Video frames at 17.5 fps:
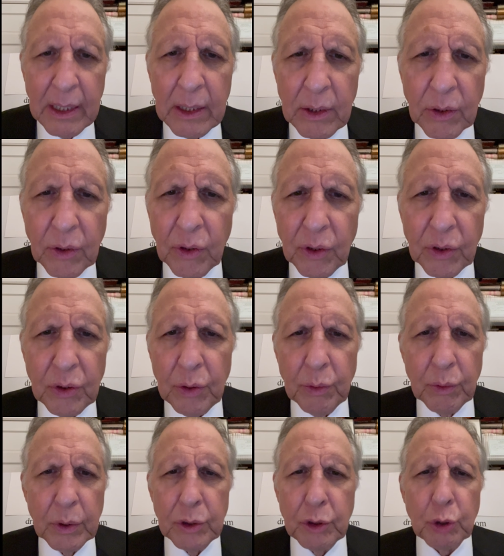or you
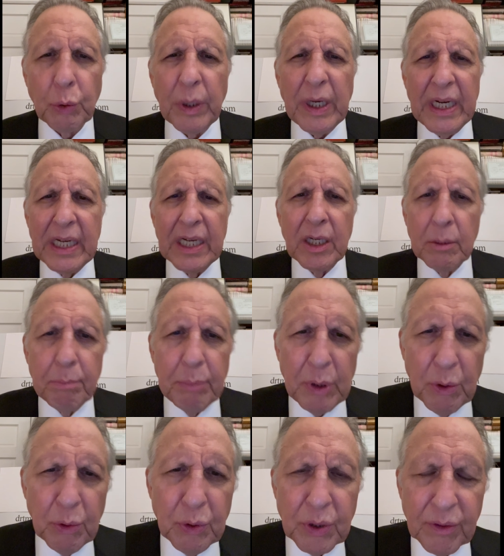were treated
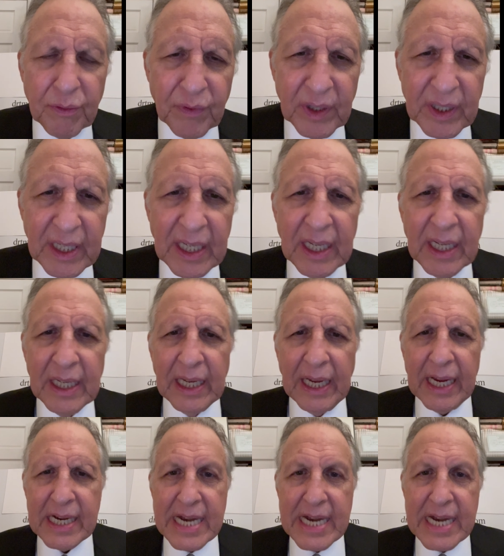abusively, and